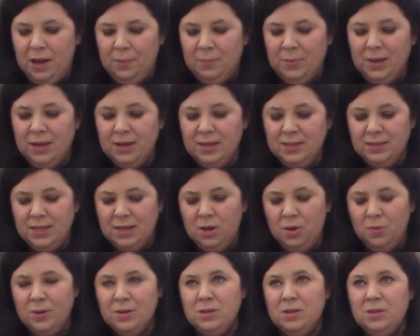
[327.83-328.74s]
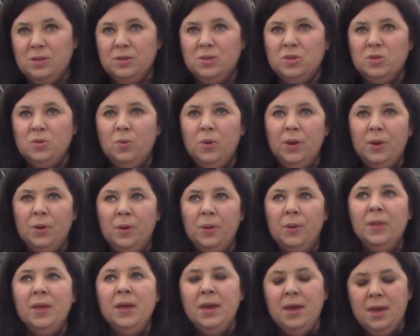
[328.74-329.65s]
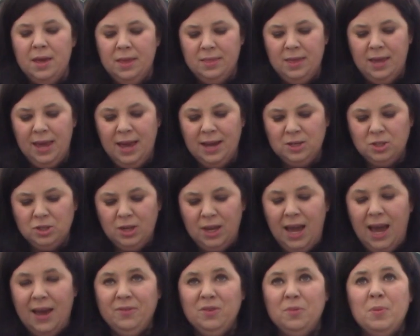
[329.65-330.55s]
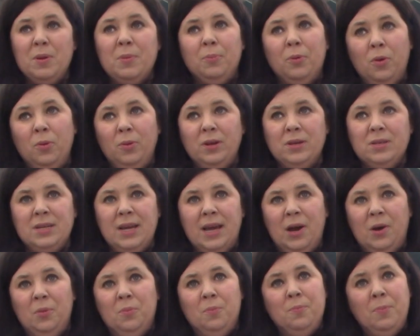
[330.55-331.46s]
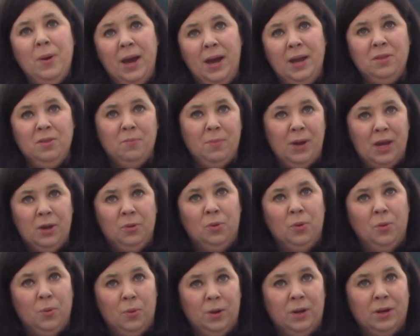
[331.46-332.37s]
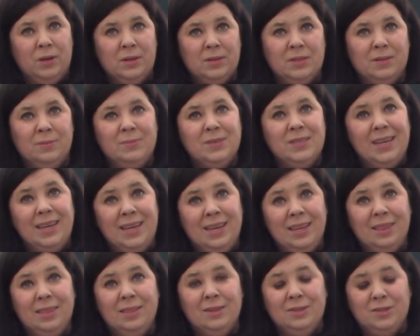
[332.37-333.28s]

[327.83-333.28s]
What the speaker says: Because they go into the soil, they actually have to be broken down by the microorganisms in the